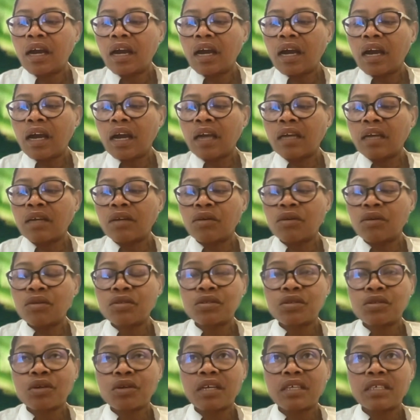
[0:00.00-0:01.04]
Uh, it
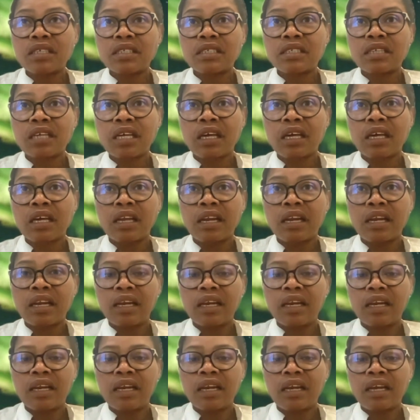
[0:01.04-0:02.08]
also has
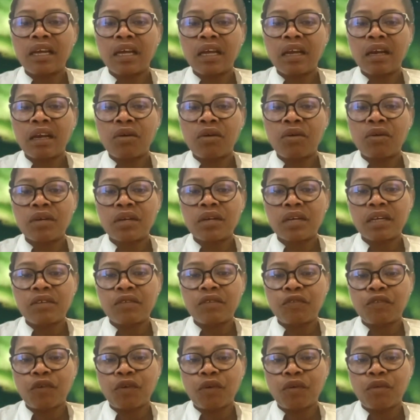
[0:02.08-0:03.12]
a, a low
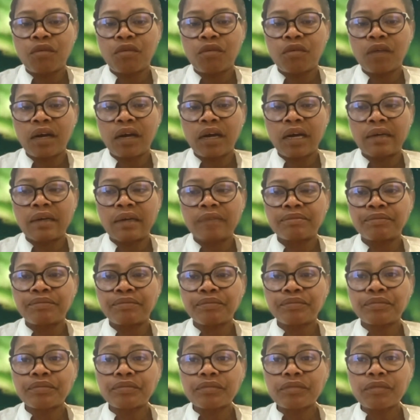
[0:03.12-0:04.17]
rainfall,
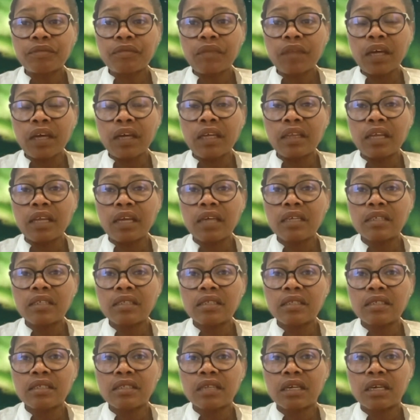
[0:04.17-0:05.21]
um, and that
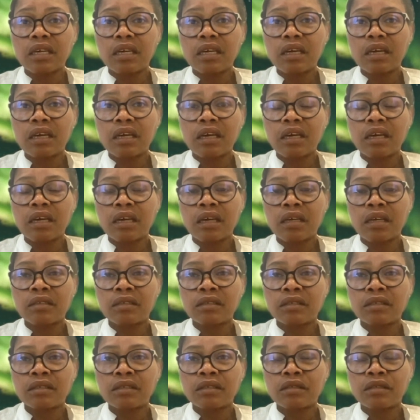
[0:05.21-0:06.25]
is
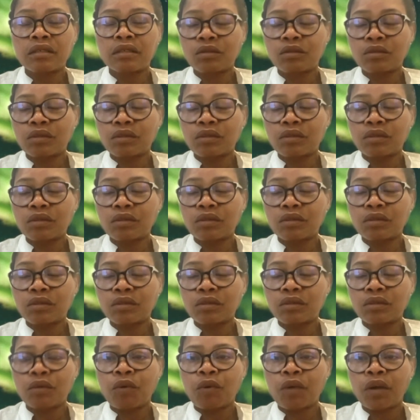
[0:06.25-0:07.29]
a, suitable
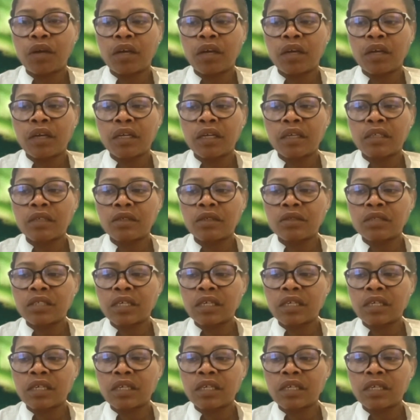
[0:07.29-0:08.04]
for a radio